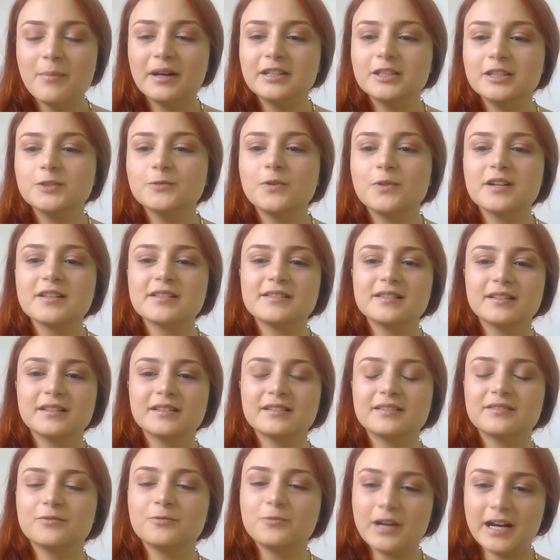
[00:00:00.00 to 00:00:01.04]
But it
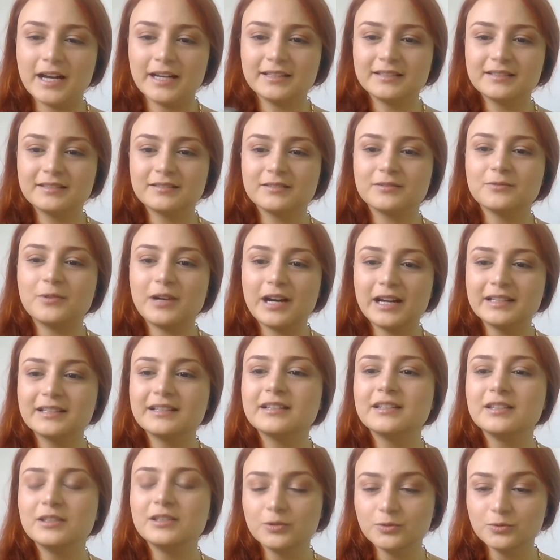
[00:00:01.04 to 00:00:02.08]
wasn't wide quite
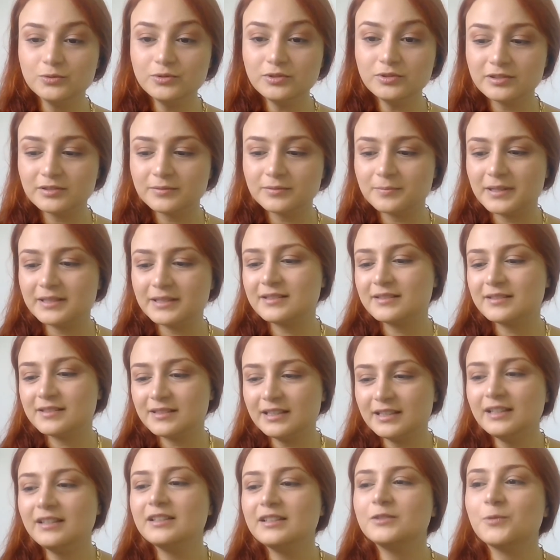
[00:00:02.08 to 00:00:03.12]
widely used, but
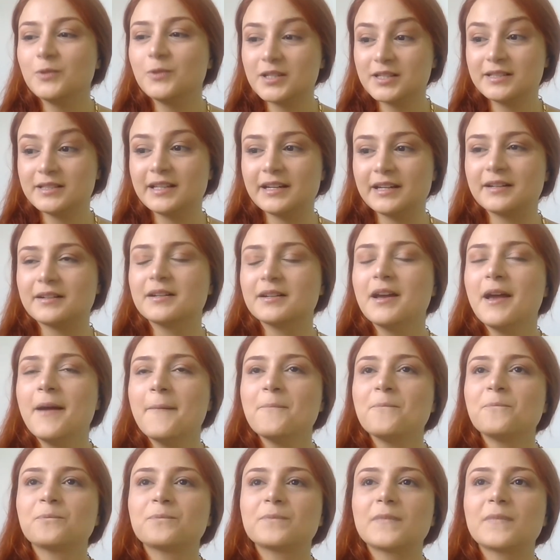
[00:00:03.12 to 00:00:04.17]
still it was there.
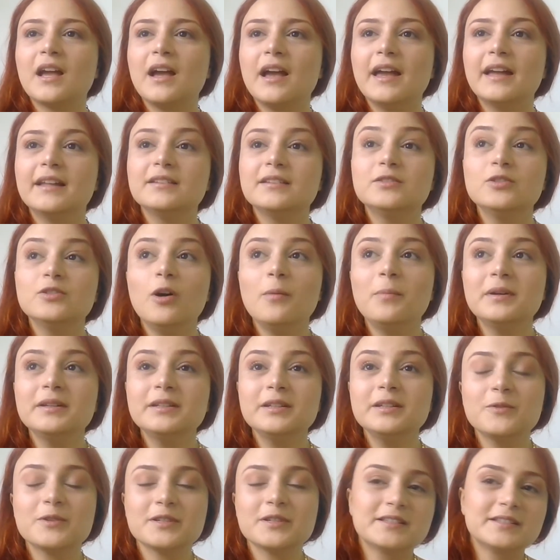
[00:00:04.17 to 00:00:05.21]
And
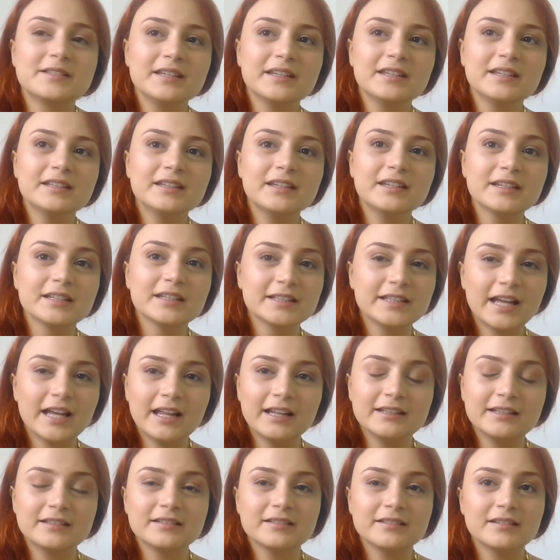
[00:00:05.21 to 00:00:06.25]
nobody was thinking
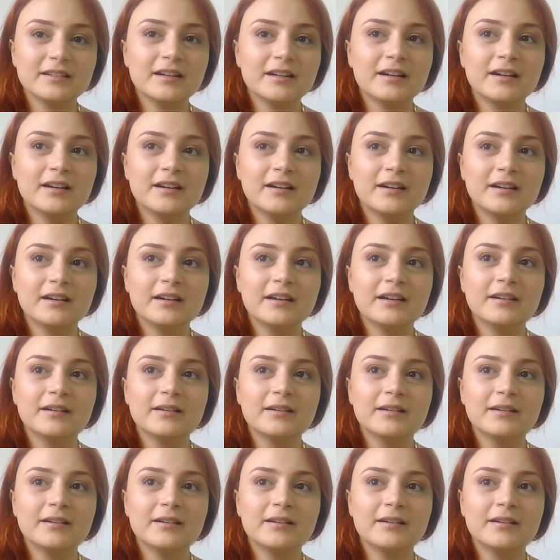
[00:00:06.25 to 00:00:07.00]
that uh,